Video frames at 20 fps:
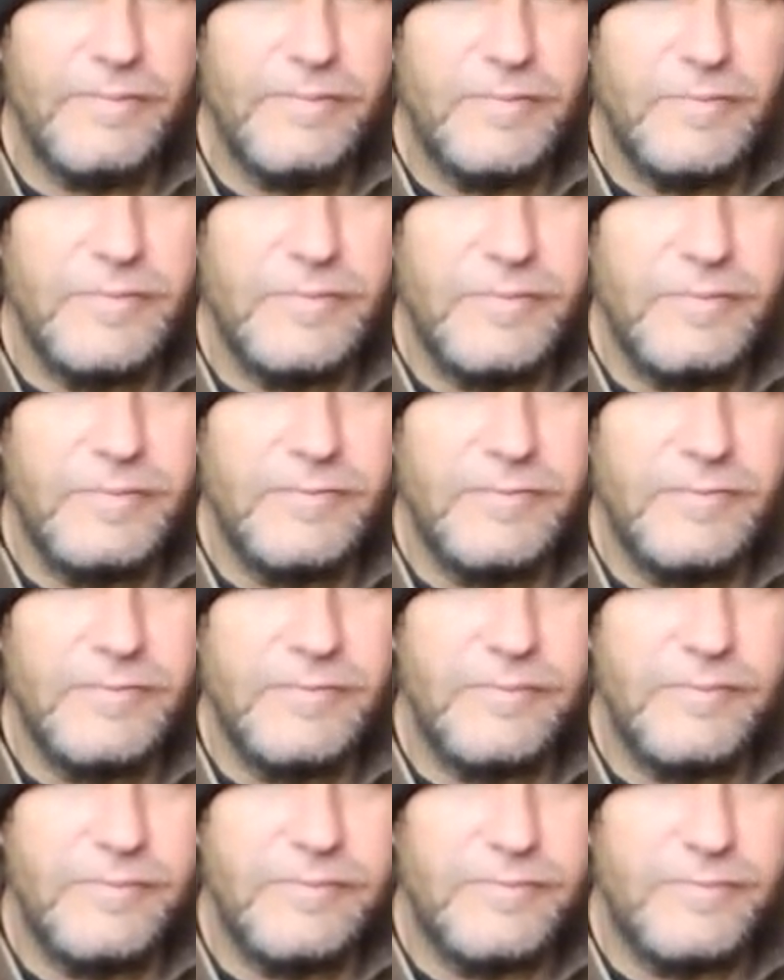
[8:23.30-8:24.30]

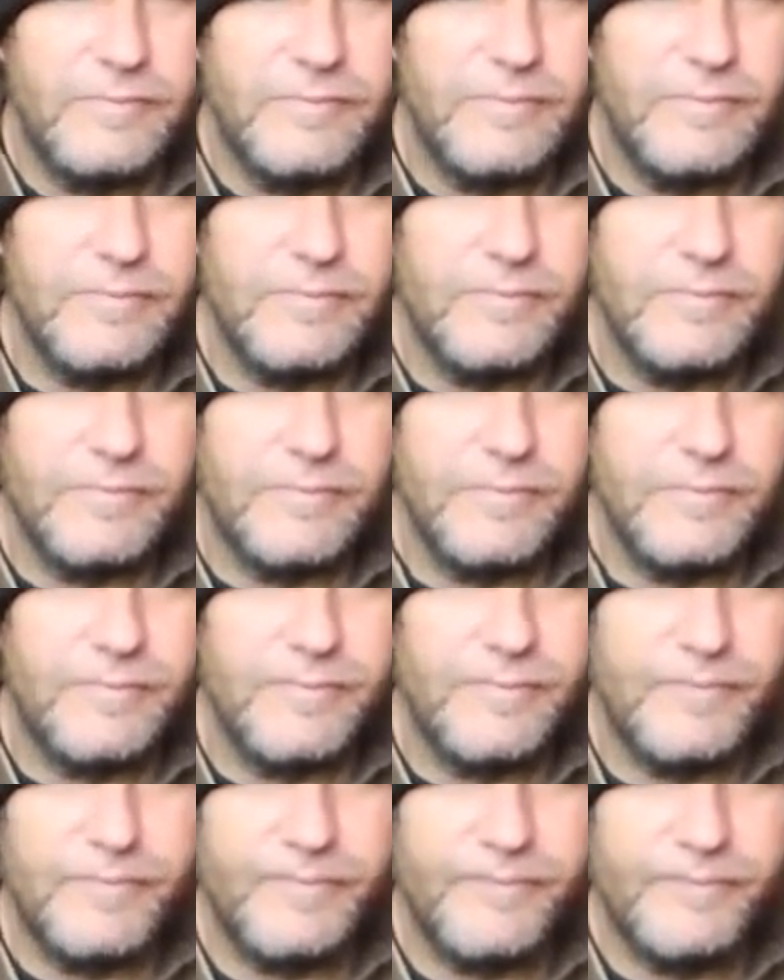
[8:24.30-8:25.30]

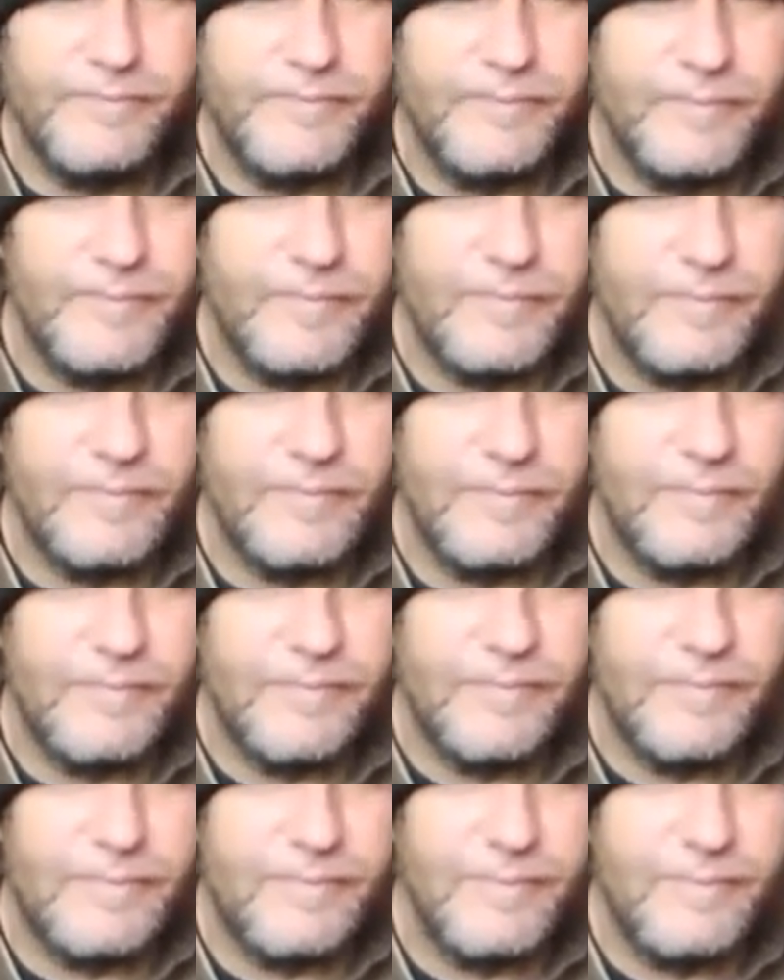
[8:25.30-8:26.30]

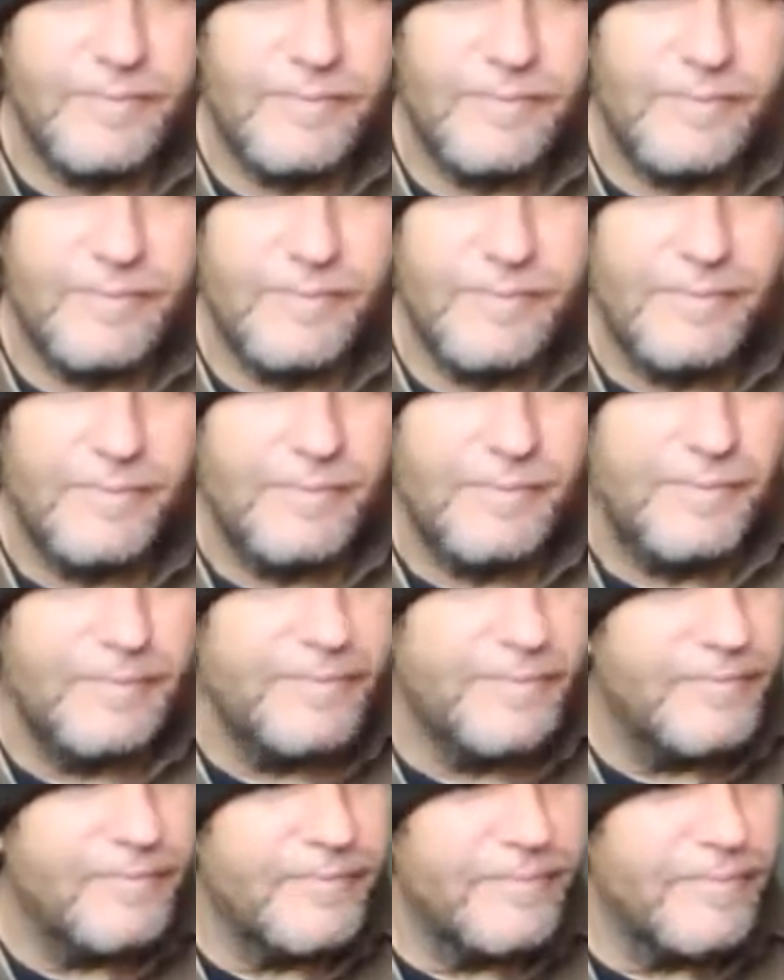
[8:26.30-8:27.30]

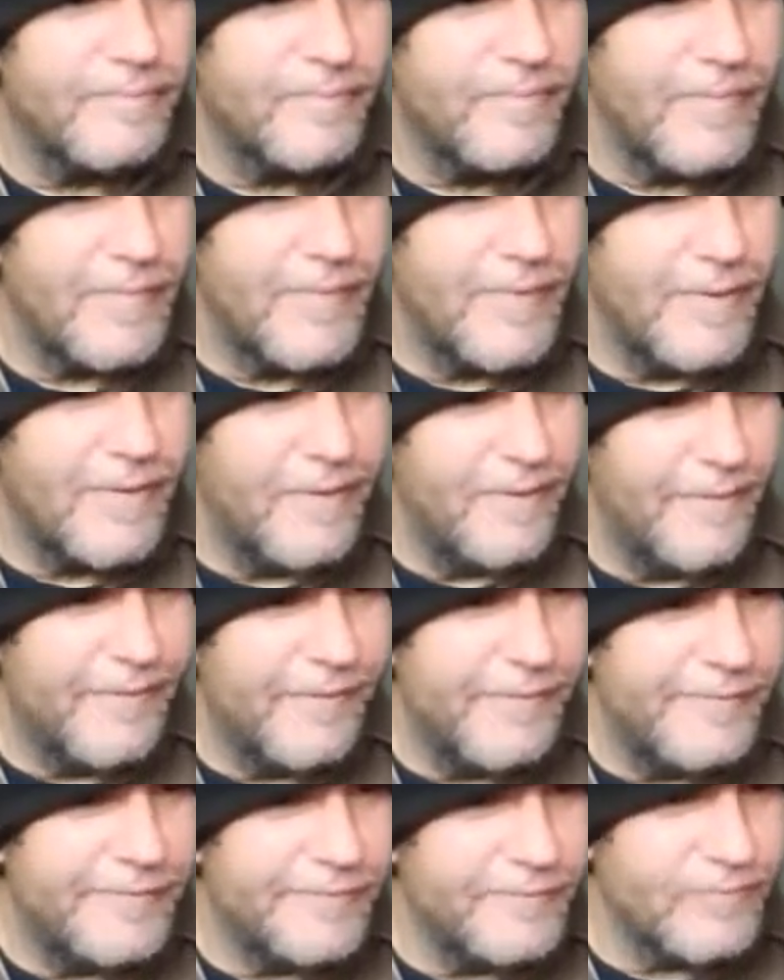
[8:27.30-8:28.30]

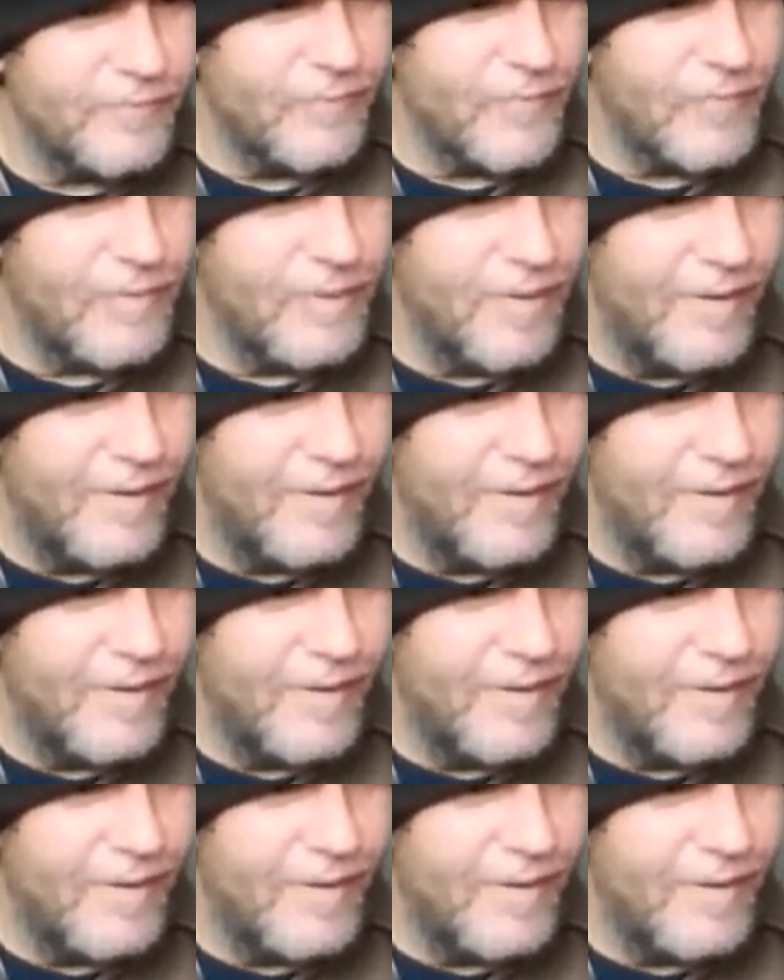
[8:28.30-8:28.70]
(not speaking)